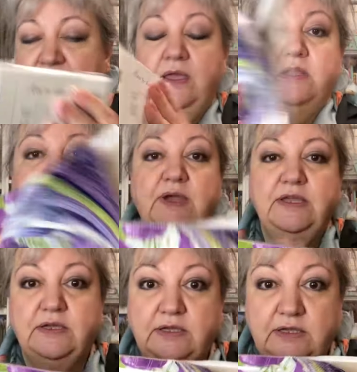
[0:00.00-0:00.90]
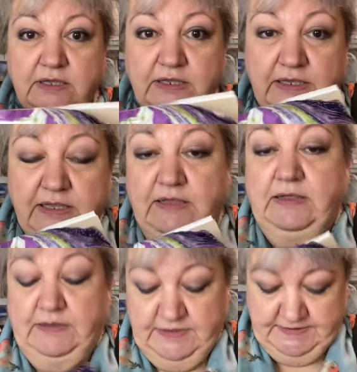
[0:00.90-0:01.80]
Anyway,
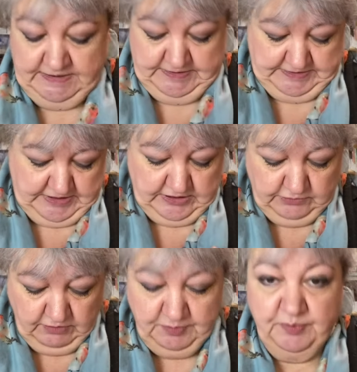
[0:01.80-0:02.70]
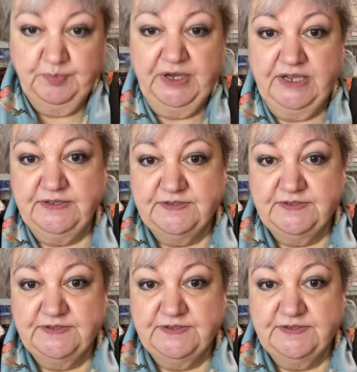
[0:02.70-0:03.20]
This is the Robin Pickens,